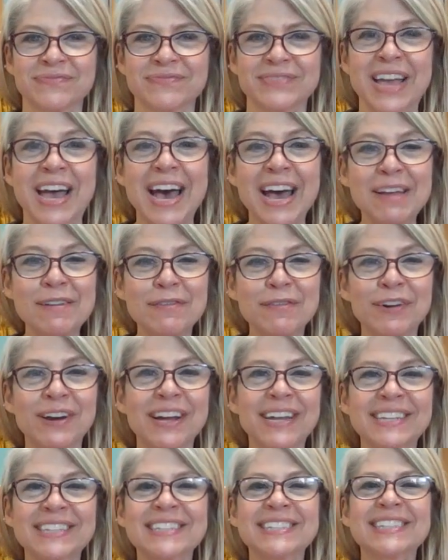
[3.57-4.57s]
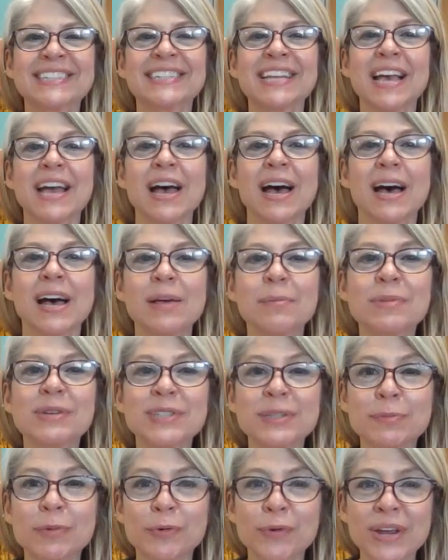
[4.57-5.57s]
Hi, friends. I'm
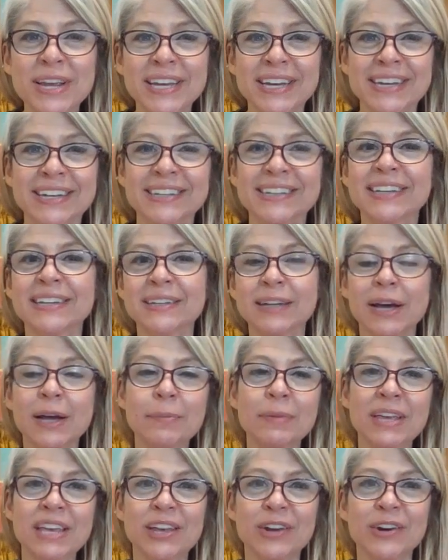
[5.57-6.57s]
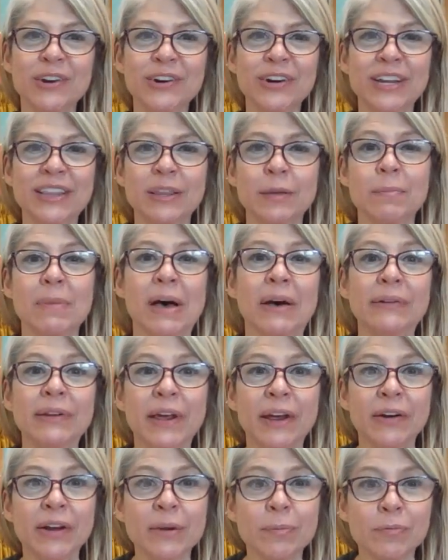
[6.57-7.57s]
Miss Maria, and I'm here at the Mount
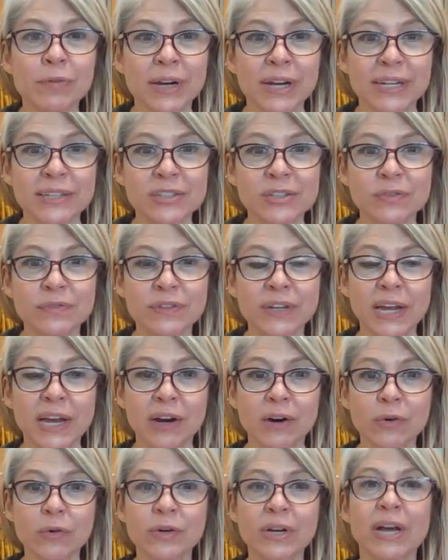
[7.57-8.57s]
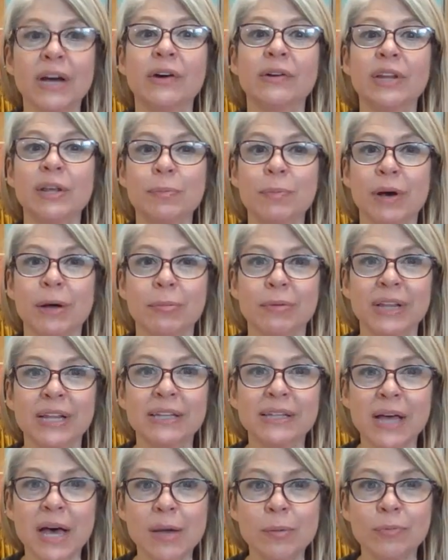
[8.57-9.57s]
Airy branch of Carroll County Public
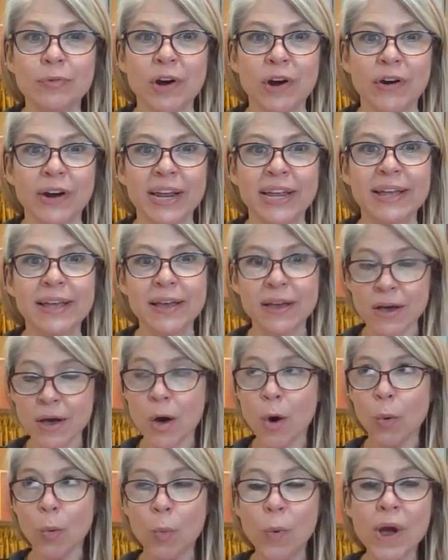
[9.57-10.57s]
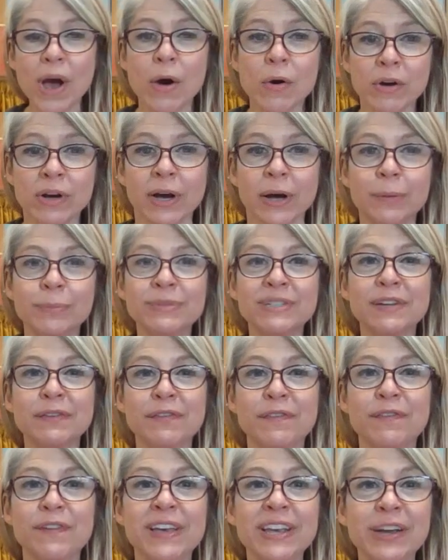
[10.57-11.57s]
Library. Welcome to
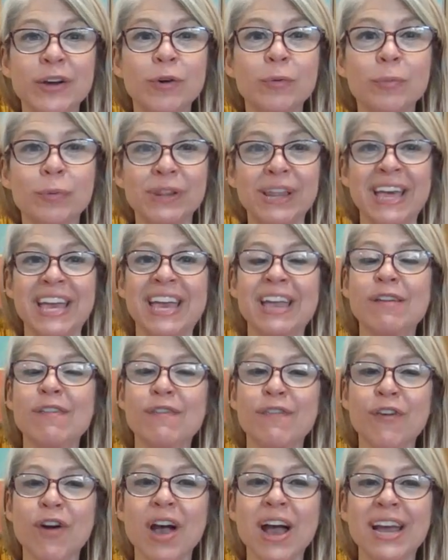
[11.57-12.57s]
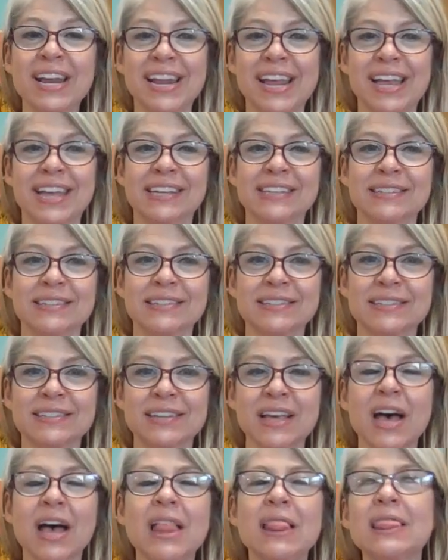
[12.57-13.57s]
Fingerplay Fridays.
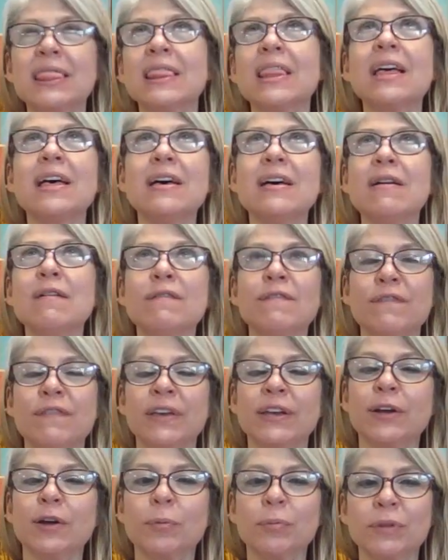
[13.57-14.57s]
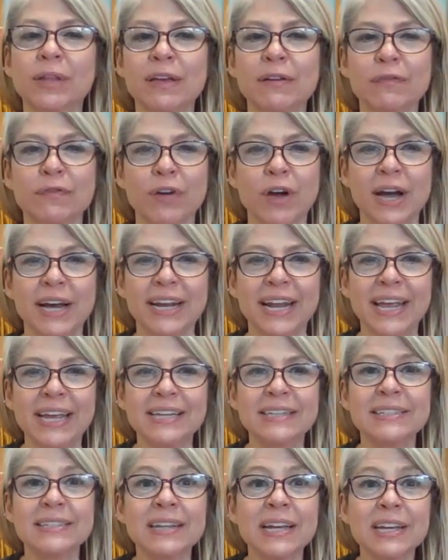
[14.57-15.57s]
I love Fingerplay
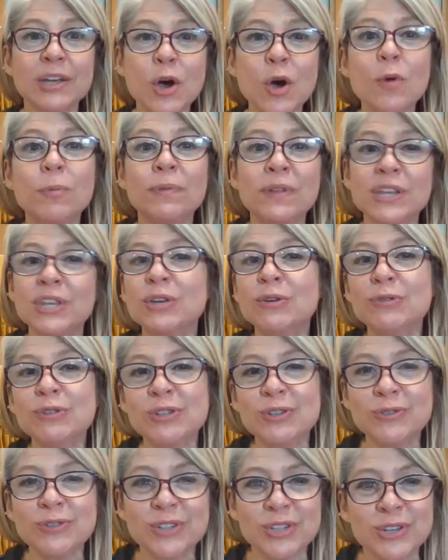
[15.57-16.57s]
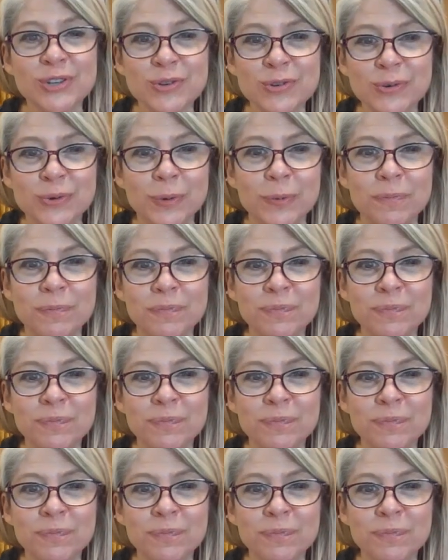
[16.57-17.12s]
Fridays, and I hope that you do too.